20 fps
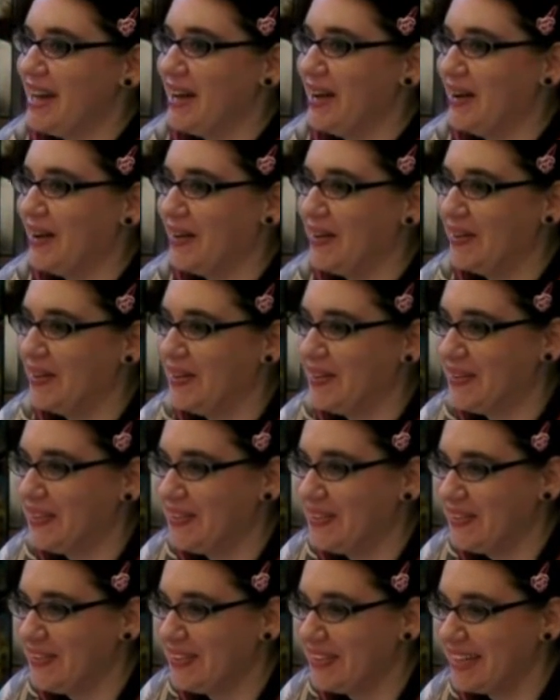
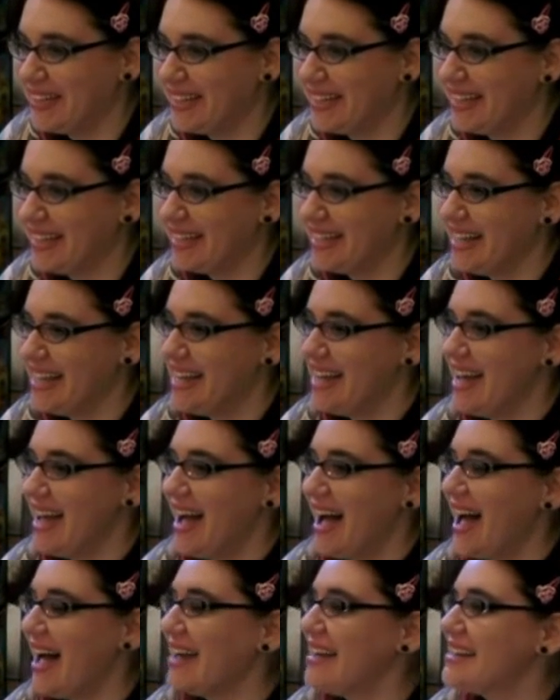
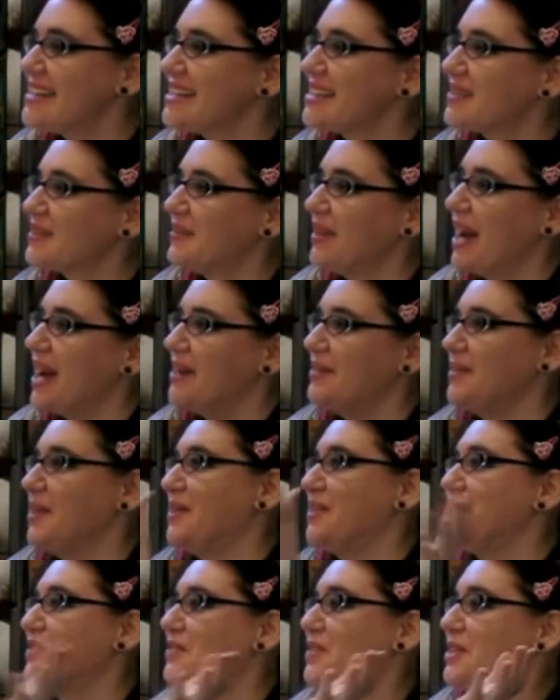I just, when I
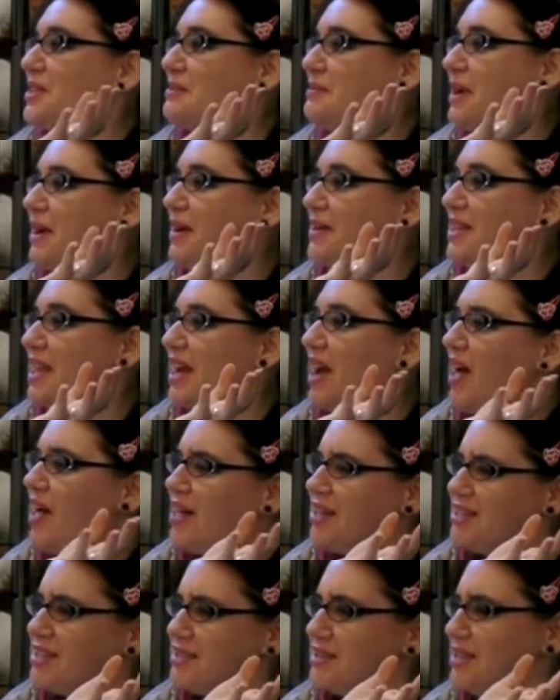wrote the first book, I was like,
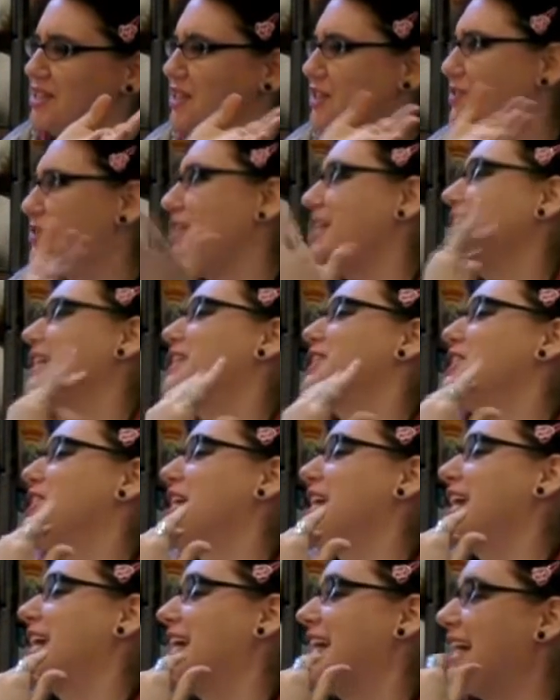I'll do a
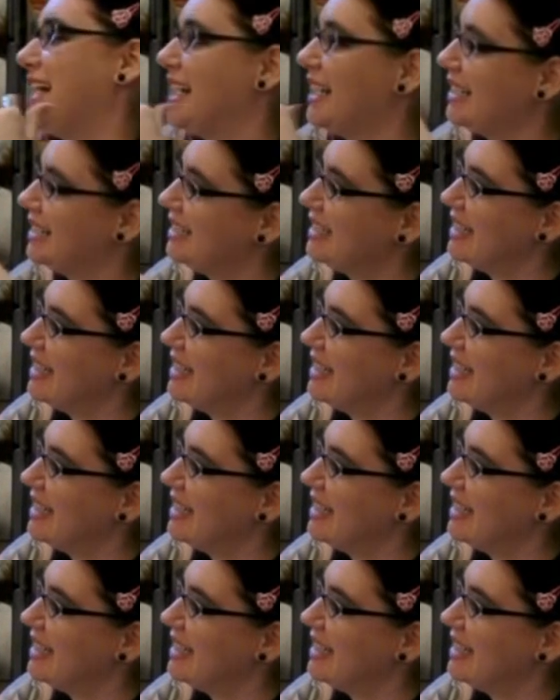trilogy!